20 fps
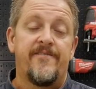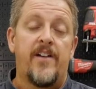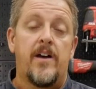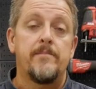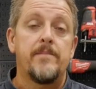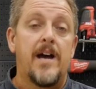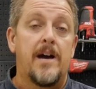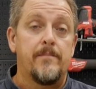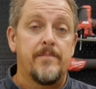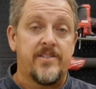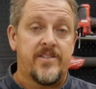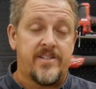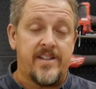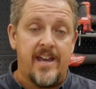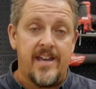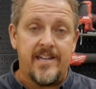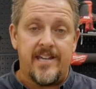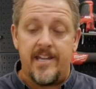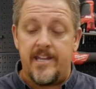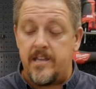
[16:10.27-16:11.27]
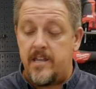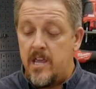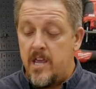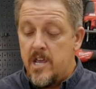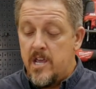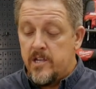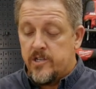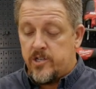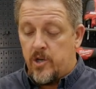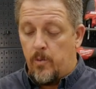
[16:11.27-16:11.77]
I'm not mistaken.
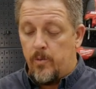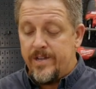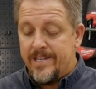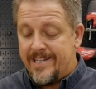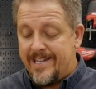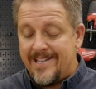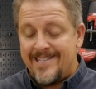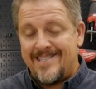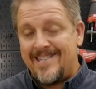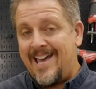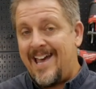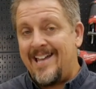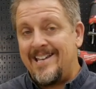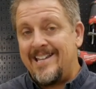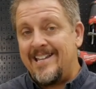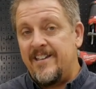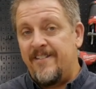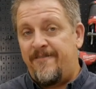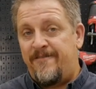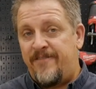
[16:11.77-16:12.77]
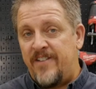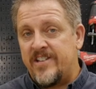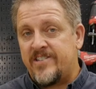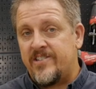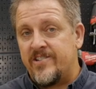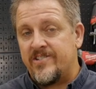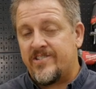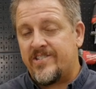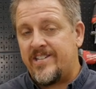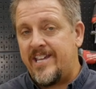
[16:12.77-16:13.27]
So we get that
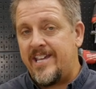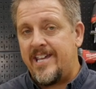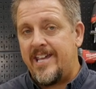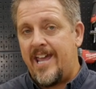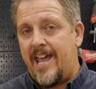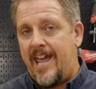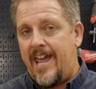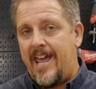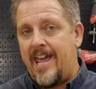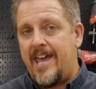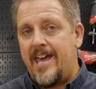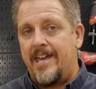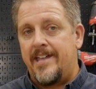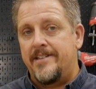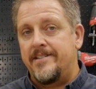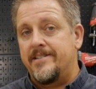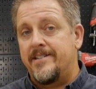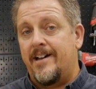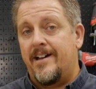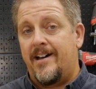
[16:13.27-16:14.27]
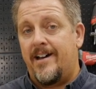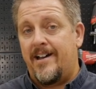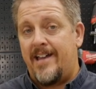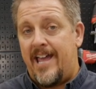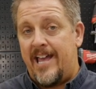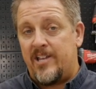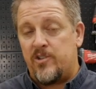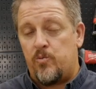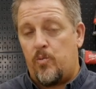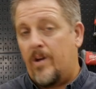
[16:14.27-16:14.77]
efficiency and uh,
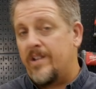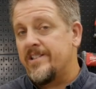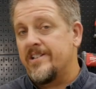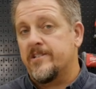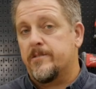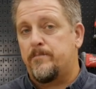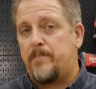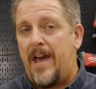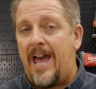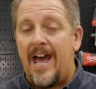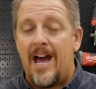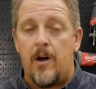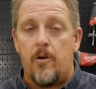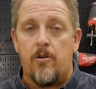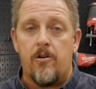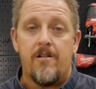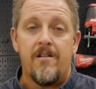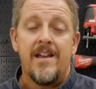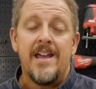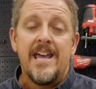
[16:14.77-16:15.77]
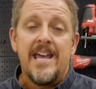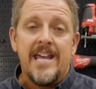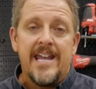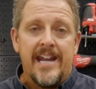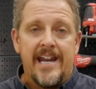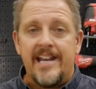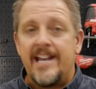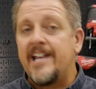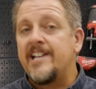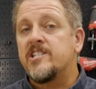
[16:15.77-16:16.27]
as well as power
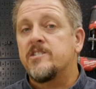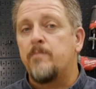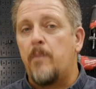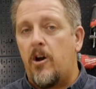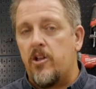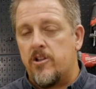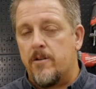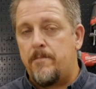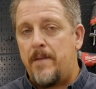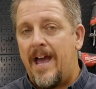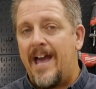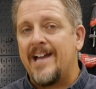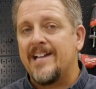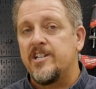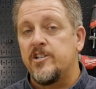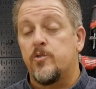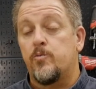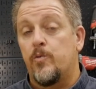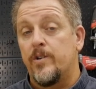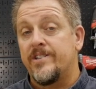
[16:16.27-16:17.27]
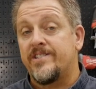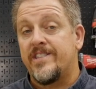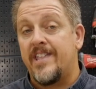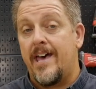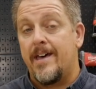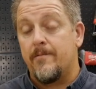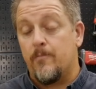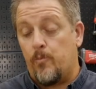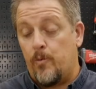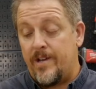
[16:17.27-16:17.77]
in a smaller package with
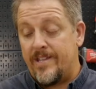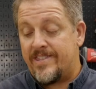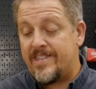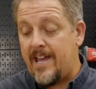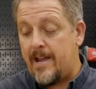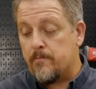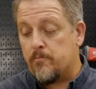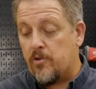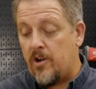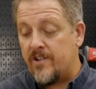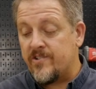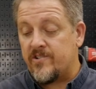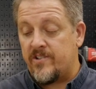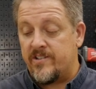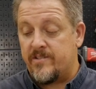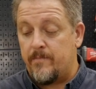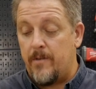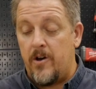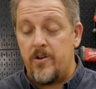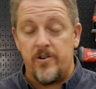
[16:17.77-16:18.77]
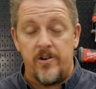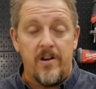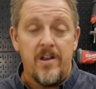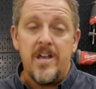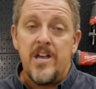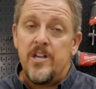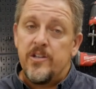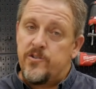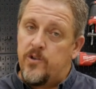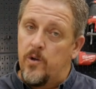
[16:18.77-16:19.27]
that, with that brushless motor.
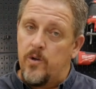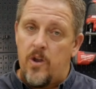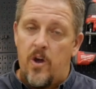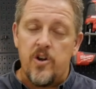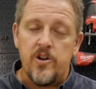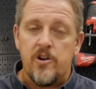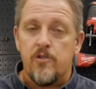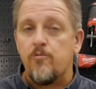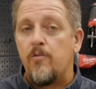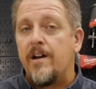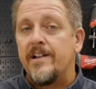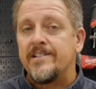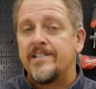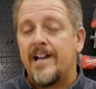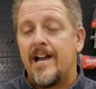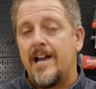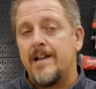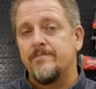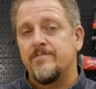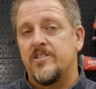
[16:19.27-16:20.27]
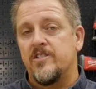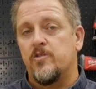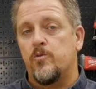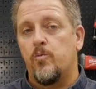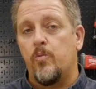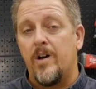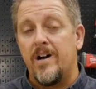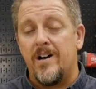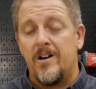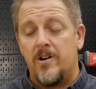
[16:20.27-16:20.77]
So longer run times as
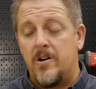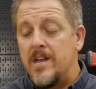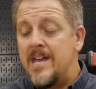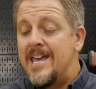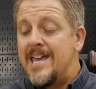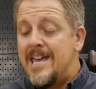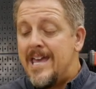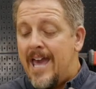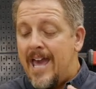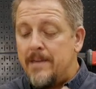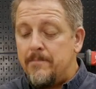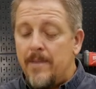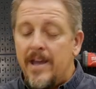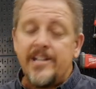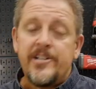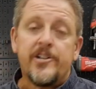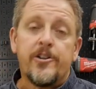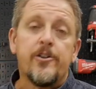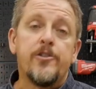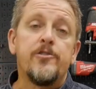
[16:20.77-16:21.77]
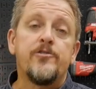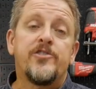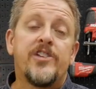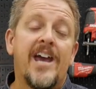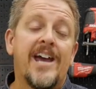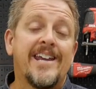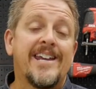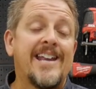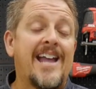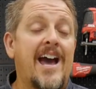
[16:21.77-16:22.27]
well. Hey, make sure you
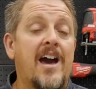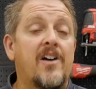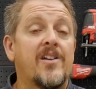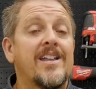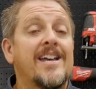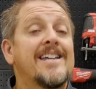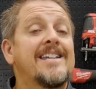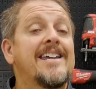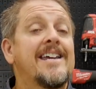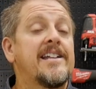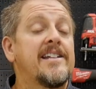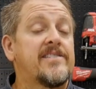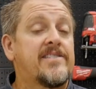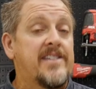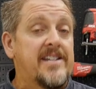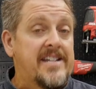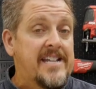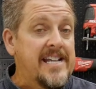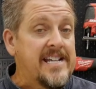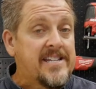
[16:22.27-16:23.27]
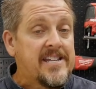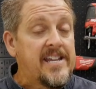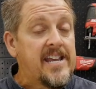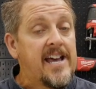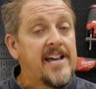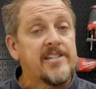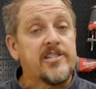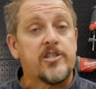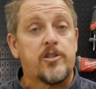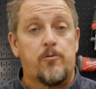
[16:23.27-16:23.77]
check it out. Again, it's the
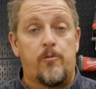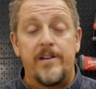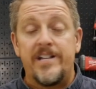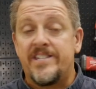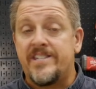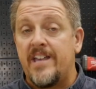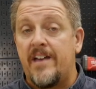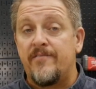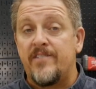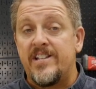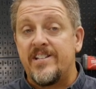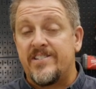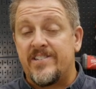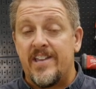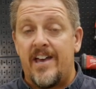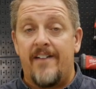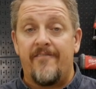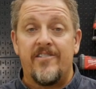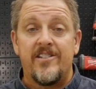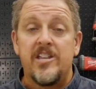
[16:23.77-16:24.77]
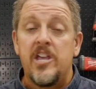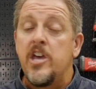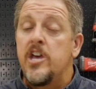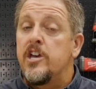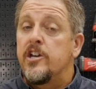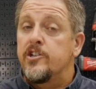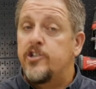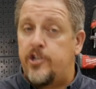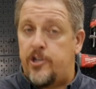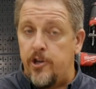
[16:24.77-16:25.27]
DCS 377
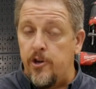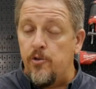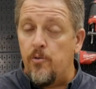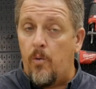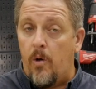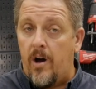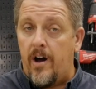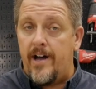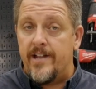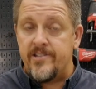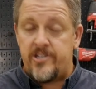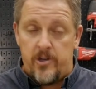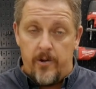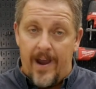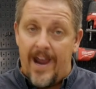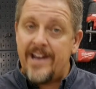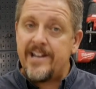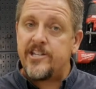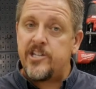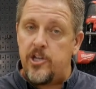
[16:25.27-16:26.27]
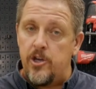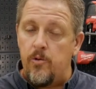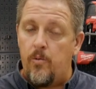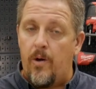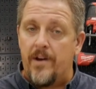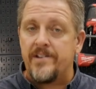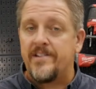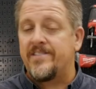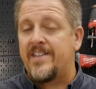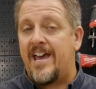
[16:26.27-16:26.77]
Q1. So add a
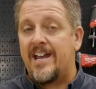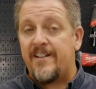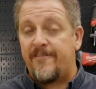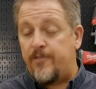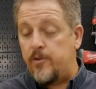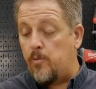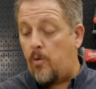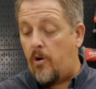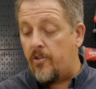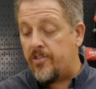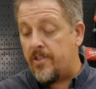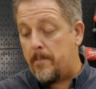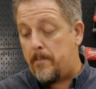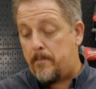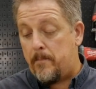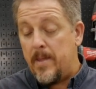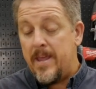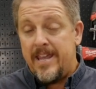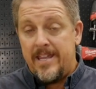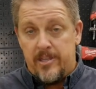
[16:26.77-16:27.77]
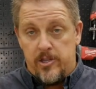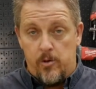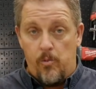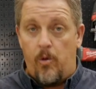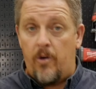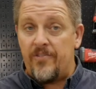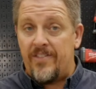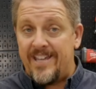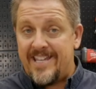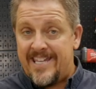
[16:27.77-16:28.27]
Q1 to that if you want the do you
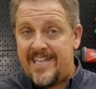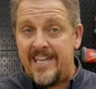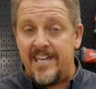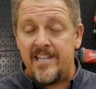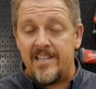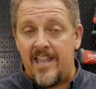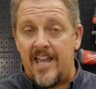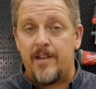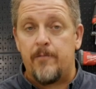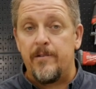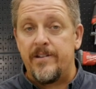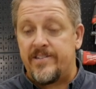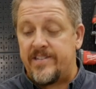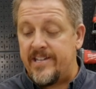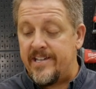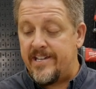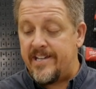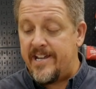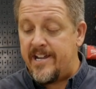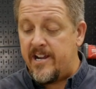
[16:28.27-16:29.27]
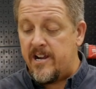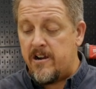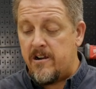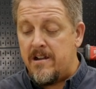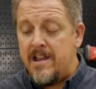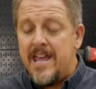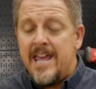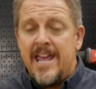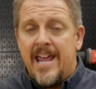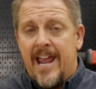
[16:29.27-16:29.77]
want the kit like we see it here?
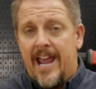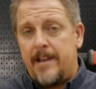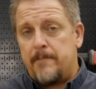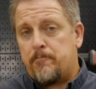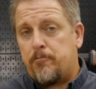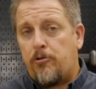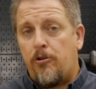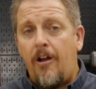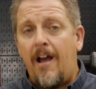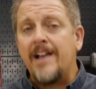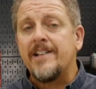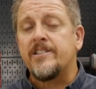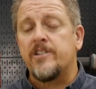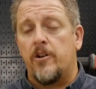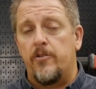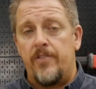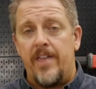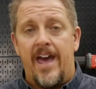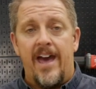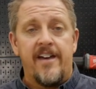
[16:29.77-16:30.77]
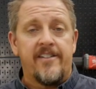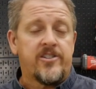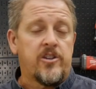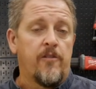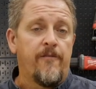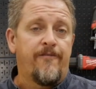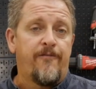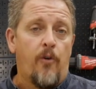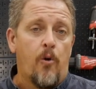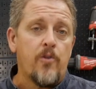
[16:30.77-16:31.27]
And price on that. So
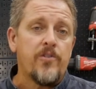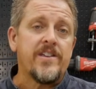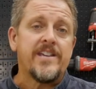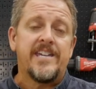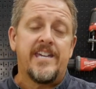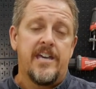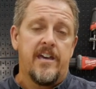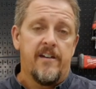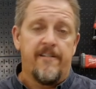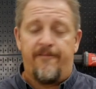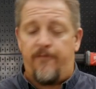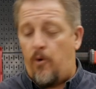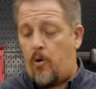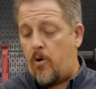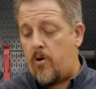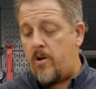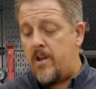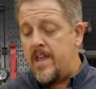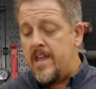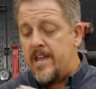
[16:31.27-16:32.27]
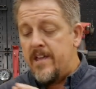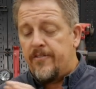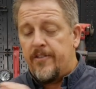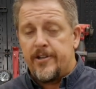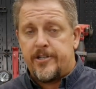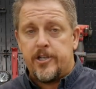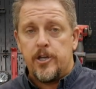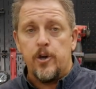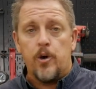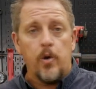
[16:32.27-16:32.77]
for the kit, for the
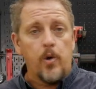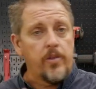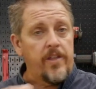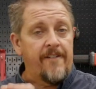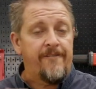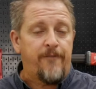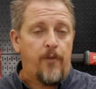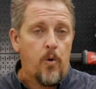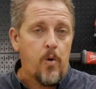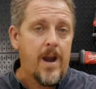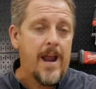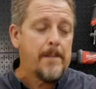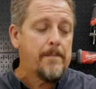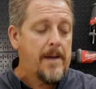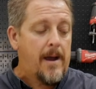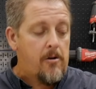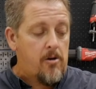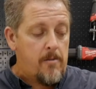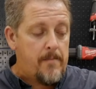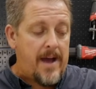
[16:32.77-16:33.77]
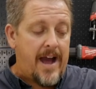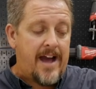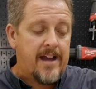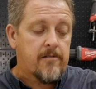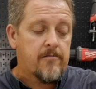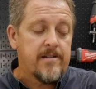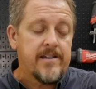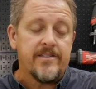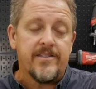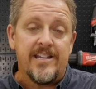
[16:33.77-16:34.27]
tool, the four amp hour
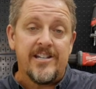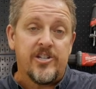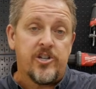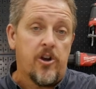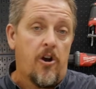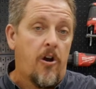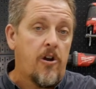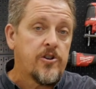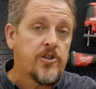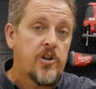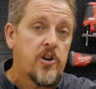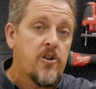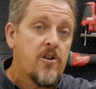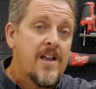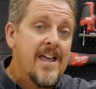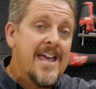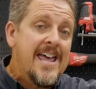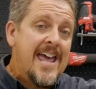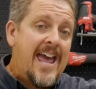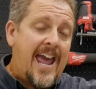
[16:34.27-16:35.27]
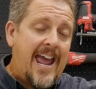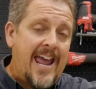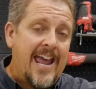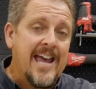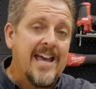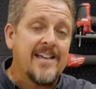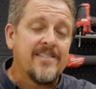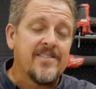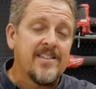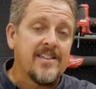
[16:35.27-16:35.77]
battery, the charger,
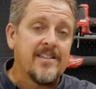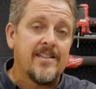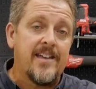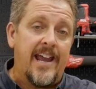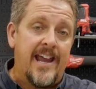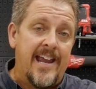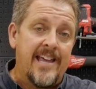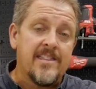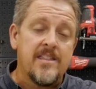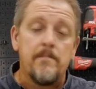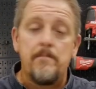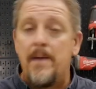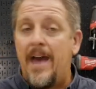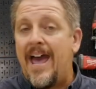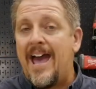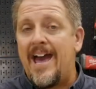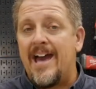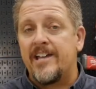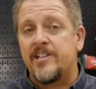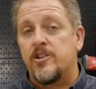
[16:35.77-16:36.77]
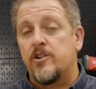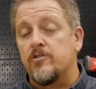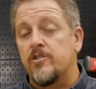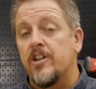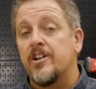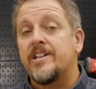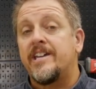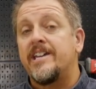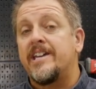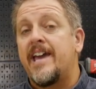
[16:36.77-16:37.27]
and the and the bag, you're
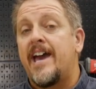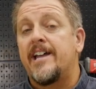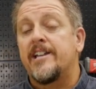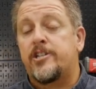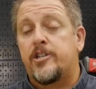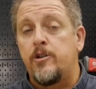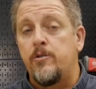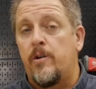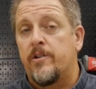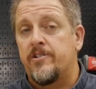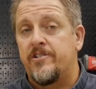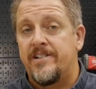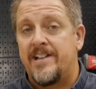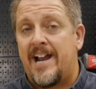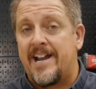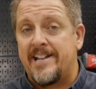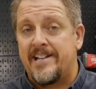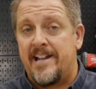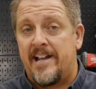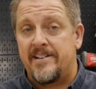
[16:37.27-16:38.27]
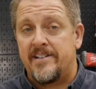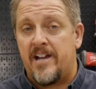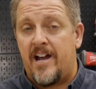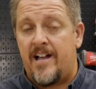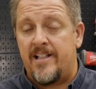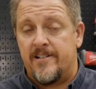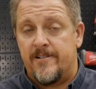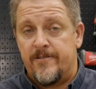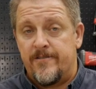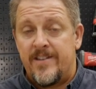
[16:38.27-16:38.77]
looking at
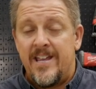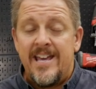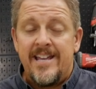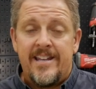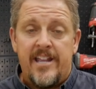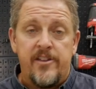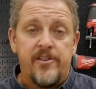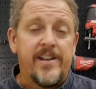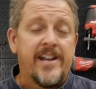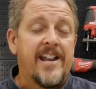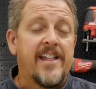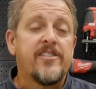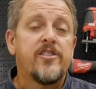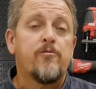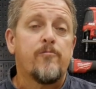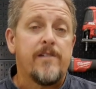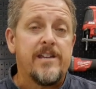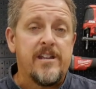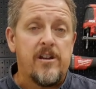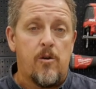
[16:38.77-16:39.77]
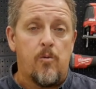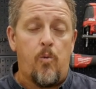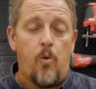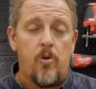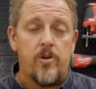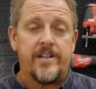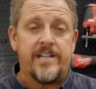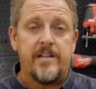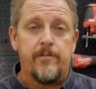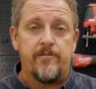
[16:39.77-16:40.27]
$299. Now you get a three-year
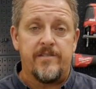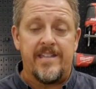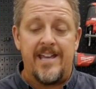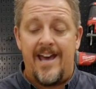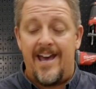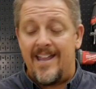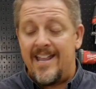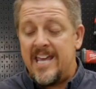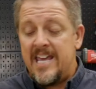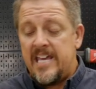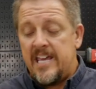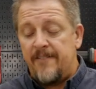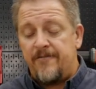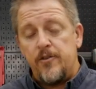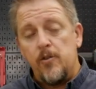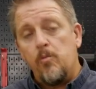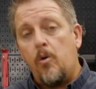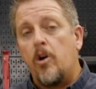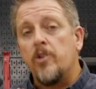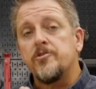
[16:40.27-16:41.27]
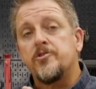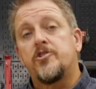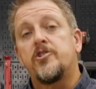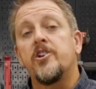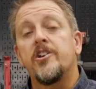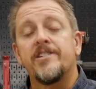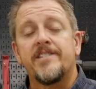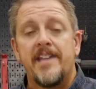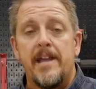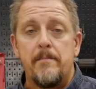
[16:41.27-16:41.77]
warranty with that. If you want
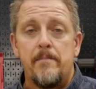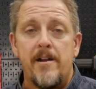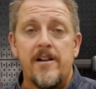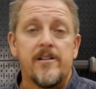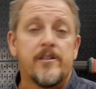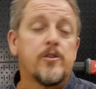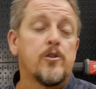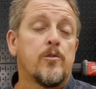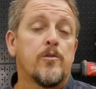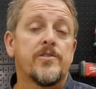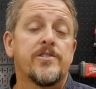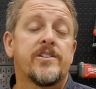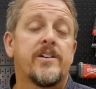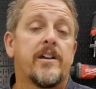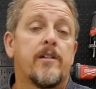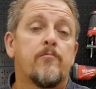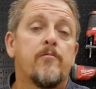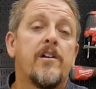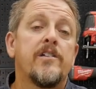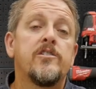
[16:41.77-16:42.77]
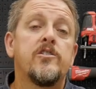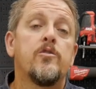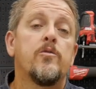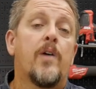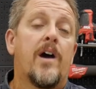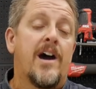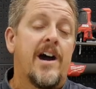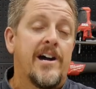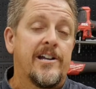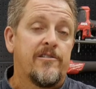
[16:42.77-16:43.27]
just a bare tool, it's gonna run you
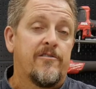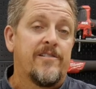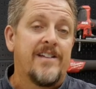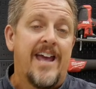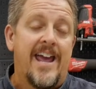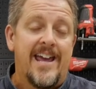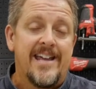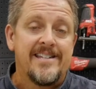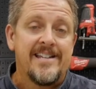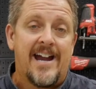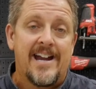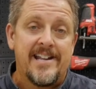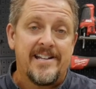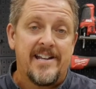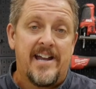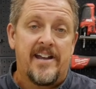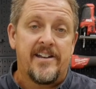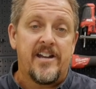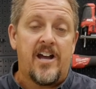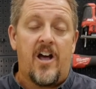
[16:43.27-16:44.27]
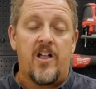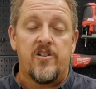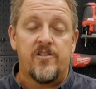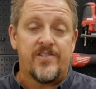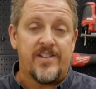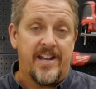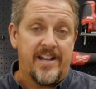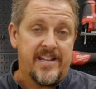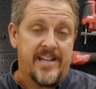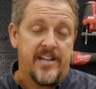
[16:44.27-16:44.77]
$199.
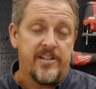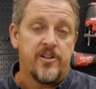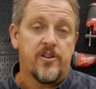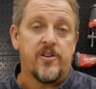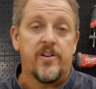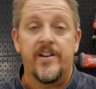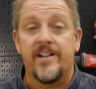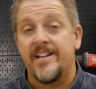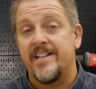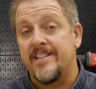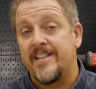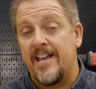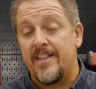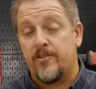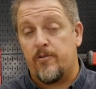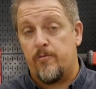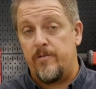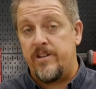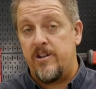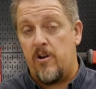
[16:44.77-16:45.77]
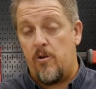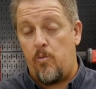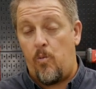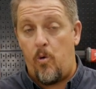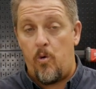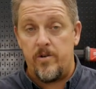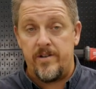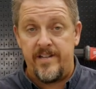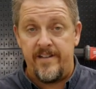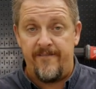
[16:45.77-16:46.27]
And again, you're gonna get that three-year
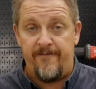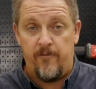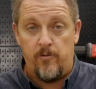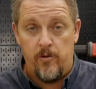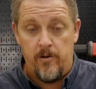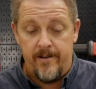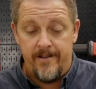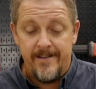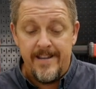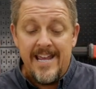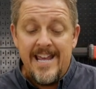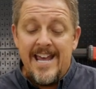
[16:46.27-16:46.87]
warranty for it.